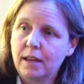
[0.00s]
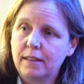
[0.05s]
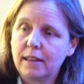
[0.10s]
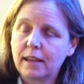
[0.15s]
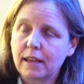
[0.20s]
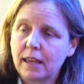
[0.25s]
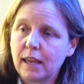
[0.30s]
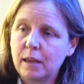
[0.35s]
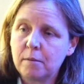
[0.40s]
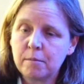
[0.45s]

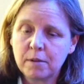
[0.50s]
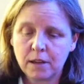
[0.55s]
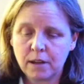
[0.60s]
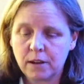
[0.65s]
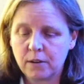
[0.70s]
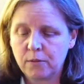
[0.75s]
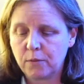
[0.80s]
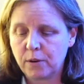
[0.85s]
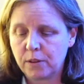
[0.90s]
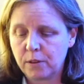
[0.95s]
that came
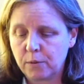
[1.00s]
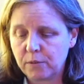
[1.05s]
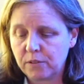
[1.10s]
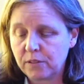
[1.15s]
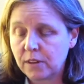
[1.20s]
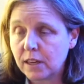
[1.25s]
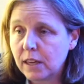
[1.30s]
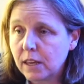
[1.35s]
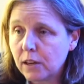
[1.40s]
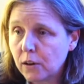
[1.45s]
in, whether it was
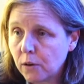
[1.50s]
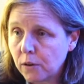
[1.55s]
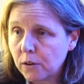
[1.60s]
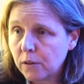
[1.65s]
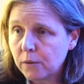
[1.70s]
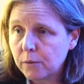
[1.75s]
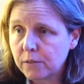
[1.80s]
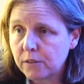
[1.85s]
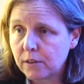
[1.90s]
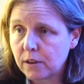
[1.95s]
Keyhole,
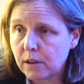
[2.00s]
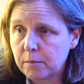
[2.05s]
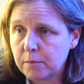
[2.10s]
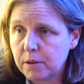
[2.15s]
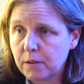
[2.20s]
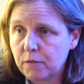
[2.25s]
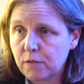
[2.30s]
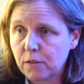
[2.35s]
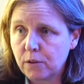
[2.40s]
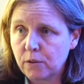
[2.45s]
was a
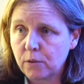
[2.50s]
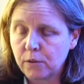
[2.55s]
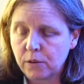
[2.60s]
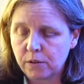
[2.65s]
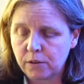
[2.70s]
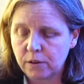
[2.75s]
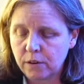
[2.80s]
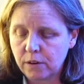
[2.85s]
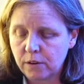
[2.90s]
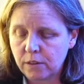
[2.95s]
company for Google
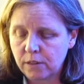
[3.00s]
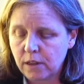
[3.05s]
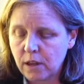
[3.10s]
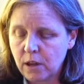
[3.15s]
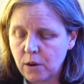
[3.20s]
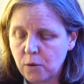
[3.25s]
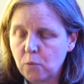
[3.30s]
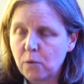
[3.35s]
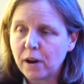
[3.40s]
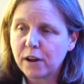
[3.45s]
Earth,
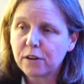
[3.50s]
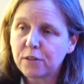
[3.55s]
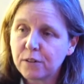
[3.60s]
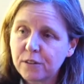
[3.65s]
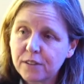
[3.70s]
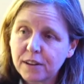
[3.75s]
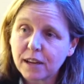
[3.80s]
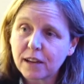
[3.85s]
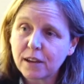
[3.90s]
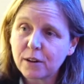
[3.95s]

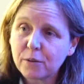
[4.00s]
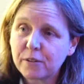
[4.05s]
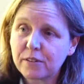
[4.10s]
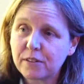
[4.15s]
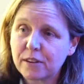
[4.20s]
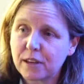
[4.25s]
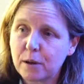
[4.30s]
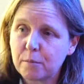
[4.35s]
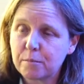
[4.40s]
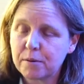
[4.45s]
where2Tech was
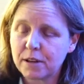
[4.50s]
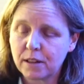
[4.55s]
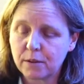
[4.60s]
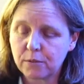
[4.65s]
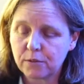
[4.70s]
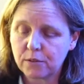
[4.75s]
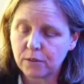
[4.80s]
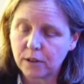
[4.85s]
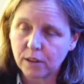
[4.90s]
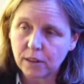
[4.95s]
a company that
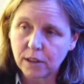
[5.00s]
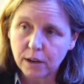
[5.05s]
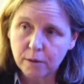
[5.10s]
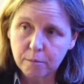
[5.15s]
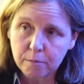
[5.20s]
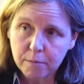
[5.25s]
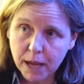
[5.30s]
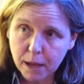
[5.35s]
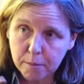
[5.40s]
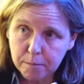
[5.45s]
was doing a lot
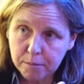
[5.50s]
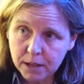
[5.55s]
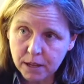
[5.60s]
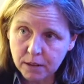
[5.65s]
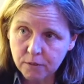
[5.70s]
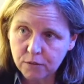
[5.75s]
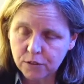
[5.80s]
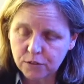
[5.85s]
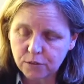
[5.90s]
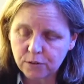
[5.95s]
of mapping
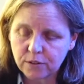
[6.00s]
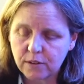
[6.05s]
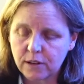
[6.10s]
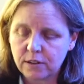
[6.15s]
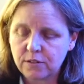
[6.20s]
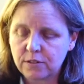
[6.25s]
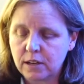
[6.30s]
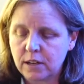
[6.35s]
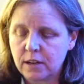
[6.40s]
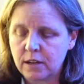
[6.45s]
and
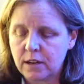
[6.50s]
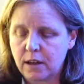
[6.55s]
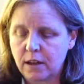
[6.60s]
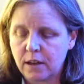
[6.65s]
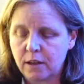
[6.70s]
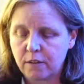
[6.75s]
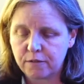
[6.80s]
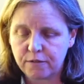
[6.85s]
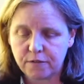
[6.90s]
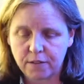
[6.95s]
visualization
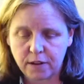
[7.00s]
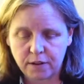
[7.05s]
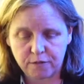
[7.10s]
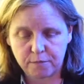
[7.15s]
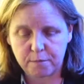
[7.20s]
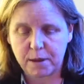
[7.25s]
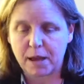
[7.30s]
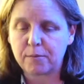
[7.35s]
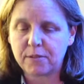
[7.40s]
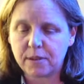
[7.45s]
of, of
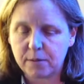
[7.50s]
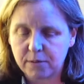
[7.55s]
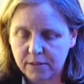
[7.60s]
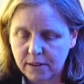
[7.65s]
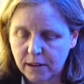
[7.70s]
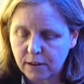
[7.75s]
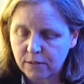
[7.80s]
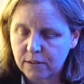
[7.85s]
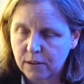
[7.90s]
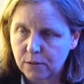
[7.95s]
maps
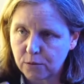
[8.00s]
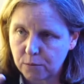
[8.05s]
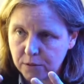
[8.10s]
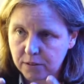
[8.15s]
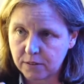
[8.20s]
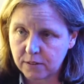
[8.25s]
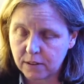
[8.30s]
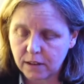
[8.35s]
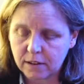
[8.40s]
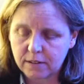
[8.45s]
themselves as we
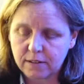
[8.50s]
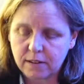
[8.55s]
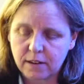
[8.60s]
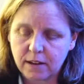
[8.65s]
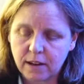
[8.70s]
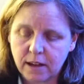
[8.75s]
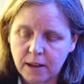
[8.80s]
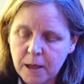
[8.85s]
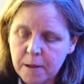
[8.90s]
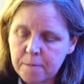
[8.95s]
see it
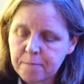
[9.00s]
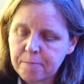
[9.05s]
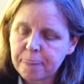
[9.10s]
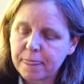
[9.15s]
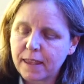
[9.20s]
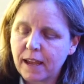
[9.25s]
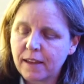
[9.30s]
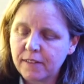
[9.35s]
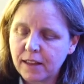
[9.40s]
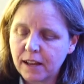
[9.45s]
today.
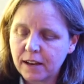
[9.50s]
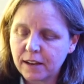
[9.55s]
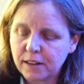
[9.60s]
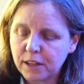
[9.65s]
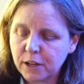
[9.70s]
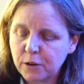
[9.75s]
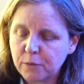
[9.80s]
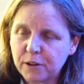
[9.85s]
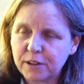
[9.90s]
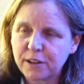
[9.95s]
And then a
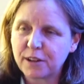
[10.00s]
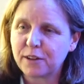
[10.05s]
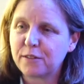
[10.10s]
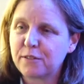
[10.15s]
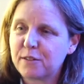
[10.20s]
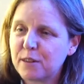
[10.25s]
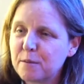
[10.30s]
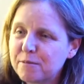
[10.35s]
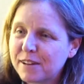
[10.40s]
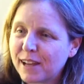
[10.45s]
little one called
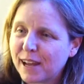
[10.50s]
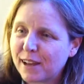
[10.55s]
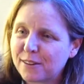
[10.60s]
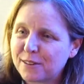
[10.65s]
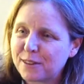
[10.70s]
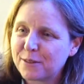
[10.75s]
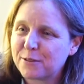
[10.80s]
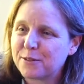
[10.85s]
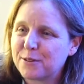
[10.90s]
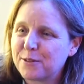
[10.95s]

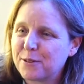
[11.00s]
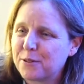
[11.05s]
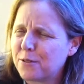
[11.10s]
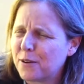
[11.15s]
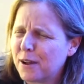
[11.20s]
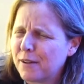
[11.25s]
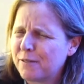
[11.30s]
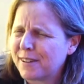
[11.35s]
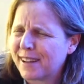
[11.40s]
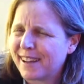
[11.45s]
ZipDash that was doing
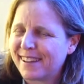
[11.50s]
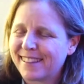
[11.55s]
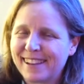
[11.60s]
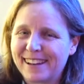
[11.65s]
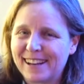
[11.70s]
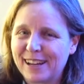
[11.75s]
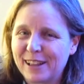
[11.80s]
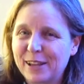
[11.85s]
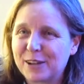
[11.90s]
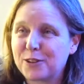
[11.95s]
traffic at the
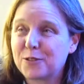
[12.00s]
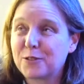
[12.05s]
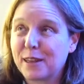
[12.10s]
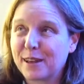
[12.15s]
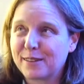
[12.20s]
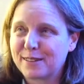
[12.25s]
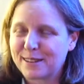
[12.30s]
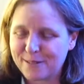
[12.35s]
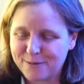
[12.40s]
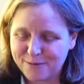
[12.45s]
day, like
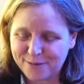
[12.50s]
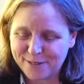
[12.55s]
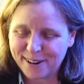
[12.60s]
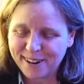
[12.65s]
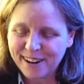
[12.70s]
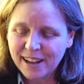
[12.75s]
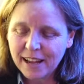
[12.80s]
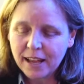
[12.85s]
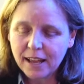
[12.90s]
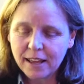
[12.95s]

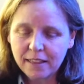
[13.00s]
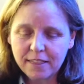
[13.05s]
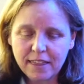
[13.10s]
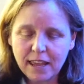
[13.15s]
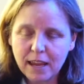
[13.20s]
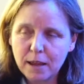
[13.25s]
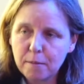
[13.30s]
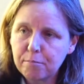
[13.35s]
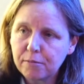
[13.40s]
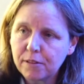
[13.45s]
2004.
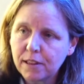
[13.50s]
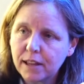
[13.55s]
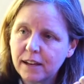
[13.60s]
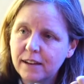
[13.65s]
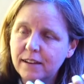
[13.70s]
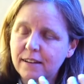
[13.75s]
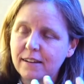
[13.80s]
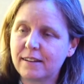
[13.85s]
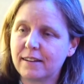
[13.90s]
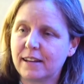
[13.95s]
They
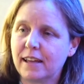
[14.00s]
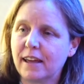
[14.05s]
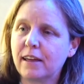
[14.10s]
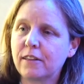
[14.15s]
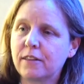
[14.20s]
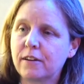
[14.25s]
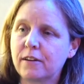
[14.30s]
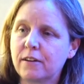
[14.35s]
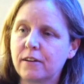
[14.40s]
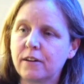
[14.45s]
blended
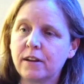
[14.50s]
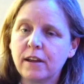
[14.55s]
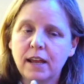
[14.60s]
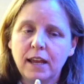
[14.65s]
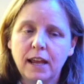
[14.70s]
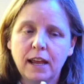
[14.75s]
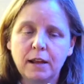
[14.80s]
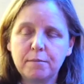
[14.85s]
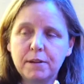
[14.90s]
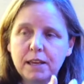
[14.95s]
together
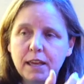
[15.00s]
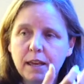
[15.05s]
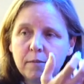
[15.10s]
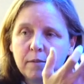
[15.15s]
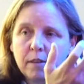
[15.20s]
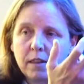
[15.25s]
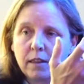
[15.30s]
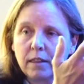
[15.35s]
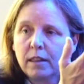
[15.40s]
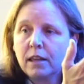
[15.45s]
and
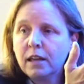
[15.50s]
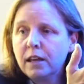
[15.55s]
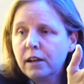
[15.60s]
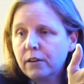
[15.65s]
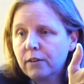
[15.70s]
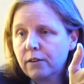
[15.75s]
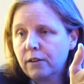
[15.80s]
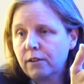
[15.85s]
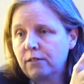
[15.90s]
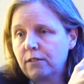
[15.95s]
became the
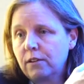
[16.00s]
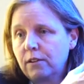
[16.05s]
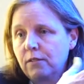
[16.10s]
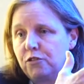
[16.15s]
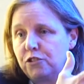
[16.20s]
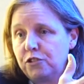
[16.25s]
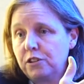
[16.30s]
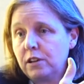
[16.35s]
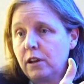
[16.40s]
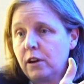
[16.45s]
leaders
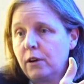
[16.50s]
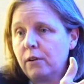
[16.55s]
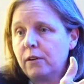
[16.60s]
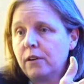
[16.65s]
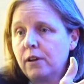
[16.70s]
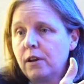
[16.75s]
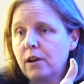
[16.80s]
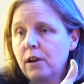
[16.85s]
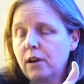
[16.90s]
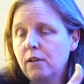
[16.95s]
of geo
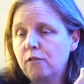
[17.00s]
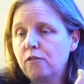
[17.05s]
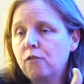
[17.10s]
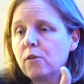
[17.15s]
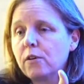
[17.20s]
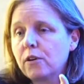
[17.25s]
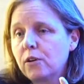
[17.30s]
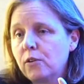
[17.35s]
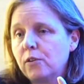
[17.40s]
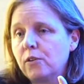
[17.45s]

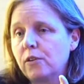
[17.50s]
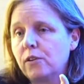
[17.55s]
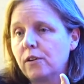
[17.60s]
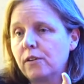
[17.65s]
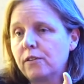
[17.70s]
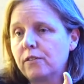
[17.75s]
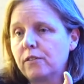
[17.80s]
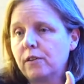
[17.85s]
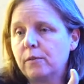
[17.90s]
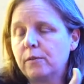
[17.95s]
for Google.
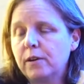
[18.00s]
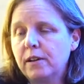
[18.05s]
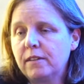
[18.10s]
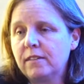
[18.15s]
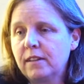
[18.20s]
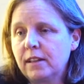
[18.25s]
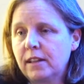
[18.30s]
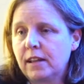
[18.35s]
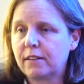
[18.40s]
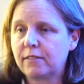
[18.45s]
So it
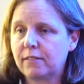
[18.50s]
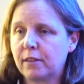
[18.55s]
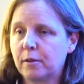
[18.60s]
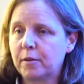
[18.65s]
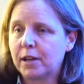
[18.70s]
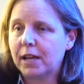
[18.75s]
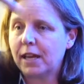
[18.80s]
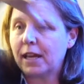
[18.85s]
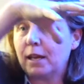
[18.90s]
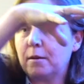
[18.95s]
wasn't like
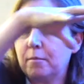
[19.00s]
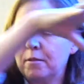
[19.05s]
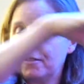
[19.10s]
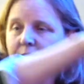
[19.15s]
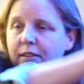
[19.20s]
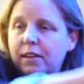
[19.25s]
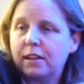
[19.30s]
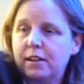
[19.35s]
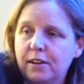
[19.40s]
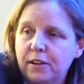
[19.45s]
someone came and
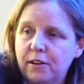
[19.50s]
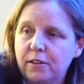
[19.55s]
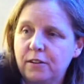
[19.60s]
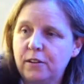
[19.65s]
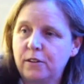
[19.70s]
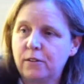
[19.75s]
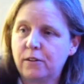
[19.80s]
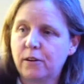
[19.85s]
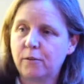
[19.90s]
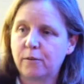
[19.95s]
said, you know,
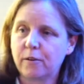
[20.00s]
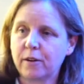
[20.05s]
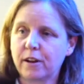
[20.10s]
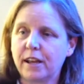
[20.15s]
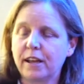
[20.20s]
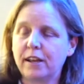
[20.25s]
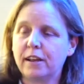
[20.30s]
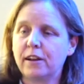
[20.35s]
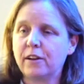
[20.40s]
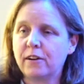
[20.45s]
you all work
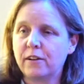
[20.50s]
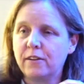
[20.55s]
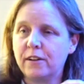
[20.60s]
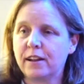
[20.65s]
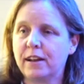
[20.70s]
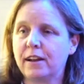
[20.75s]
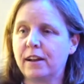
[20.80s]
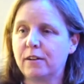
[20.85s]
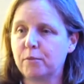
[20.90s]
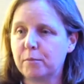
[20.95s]
here
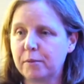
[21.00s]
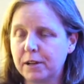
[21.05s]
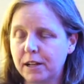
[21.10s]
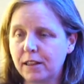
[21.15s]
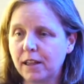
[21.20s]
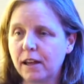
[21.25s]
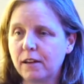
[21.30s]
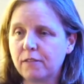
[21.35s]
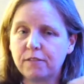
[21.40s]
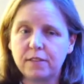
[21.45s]
and then everybody
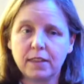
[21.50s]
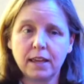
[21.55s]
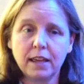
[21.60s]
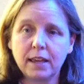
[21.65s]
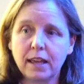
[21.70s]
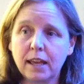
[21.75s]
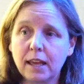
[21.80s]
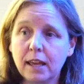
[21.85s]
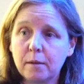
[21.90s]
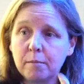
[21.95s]
left. They
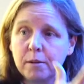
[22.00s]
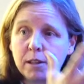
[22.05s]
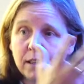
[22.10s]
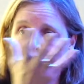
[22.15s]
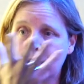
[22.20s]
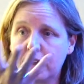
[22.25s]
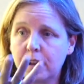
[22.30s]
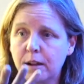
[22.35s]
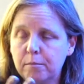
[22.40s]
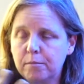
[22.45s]
came and
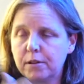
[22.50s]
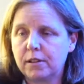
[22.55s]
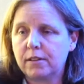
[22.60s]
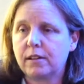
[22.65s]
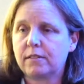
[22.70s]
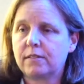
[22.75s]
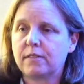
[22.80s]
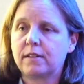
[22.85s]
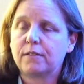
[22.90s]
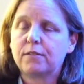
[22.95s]
led and built
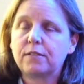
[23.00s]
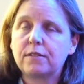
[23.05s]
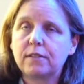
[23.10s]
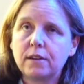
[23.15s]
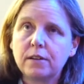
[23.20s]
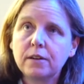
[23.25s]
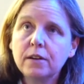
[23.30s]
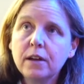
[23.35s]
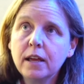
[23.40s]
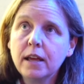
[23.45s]
that stuff.
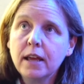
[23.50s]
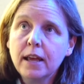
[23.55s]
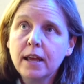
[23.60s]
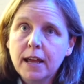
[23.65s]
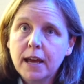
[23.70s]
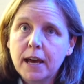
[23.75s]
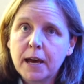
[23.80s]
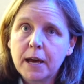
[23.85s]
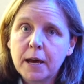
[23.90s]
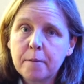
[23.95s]
So
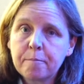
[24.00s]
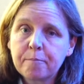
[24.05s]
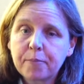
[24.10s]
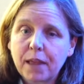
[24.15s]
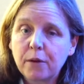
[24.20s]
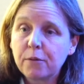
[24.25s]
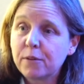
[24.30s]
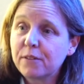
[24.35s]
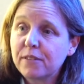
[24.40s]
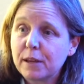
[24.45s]
um,
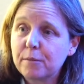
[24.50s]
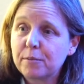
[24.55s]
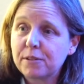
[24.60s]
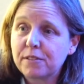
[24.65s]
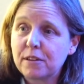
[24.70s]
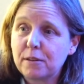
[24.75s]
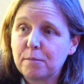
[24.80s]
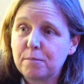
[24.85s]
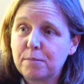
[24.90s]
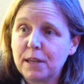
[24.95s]
I was able
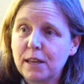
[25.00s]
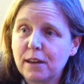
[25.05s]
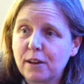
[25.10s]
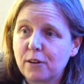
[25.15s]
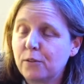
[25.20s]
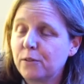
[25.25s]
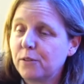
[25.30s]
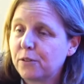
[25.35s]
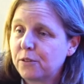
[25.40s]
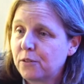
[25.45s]
to be at
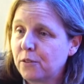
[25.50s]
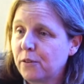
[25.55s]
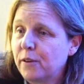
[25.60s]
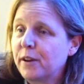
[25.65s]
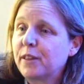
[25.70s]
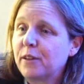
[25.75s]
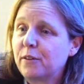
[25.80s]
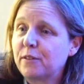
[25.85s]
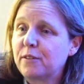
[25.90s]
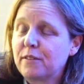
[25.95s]
Google
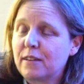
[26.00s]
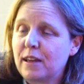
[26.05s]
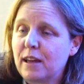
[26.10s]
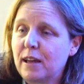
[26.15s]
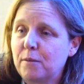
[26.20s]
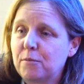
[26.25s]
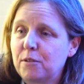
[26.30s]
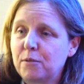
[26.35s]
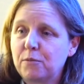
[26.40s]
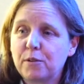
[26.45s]
during those
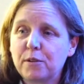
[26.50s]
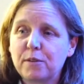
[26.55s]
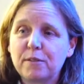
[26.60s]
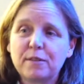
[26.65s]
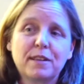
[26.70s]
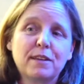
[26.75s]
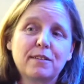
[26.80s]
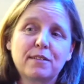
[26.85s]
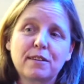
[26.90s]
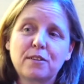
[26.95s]
times and work
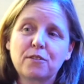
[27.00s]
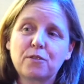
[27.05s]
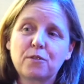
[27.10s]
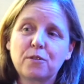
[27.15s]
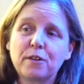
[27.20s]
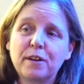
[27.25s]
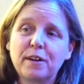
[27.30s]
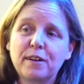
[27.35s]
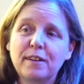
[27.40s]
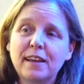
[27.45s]
with these
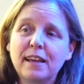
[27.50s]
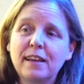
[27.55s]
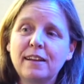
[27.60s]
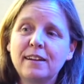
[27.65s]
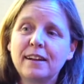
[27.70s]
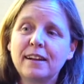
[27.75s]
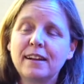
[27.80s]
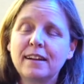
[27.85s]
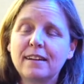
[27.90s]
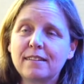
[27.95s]
extraordinary
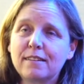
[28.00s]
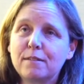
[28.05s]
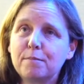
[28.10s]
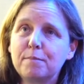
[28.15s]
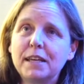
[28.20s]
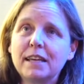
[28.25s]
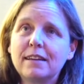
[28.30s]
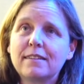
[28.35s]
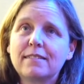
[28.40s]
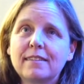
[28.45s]
talent. And it
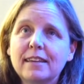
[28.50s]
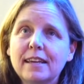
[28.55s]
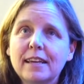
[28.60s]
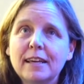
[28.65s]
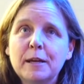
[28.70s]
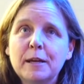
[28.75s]
speaks